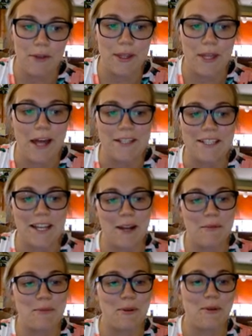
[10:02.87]
like that set
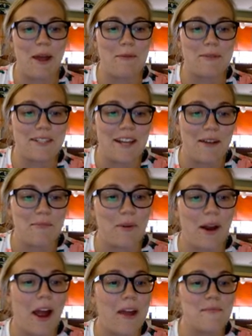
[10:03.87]
up through Amazon
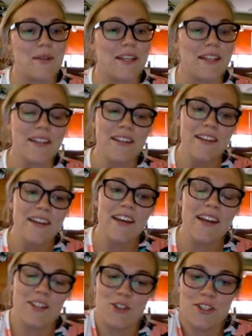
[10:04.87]
Prime, and
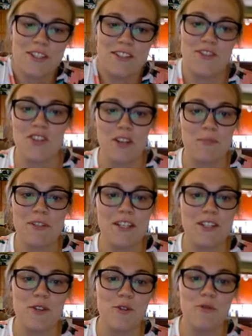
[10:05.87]
it just ships
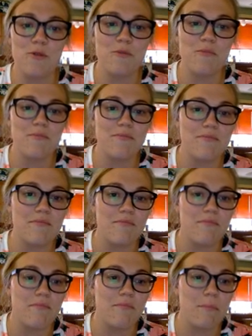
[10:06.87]
it to
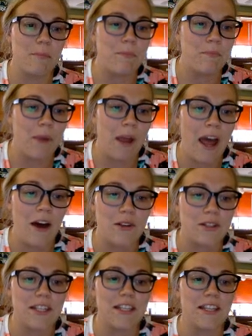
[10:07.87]
my
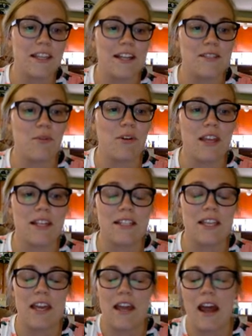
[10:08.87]
house. And then that's one less
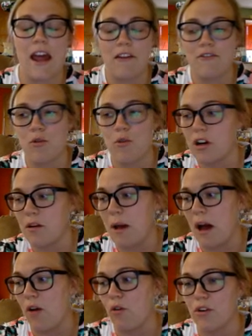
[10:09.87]
thing I have to worry
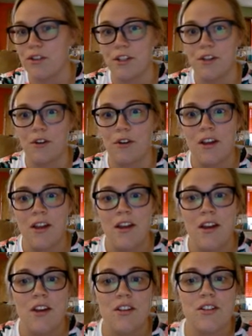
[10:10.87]
about or do.
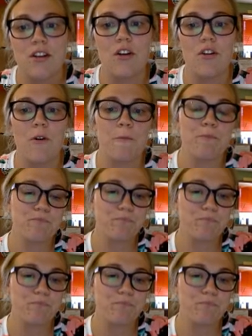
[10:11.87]
So,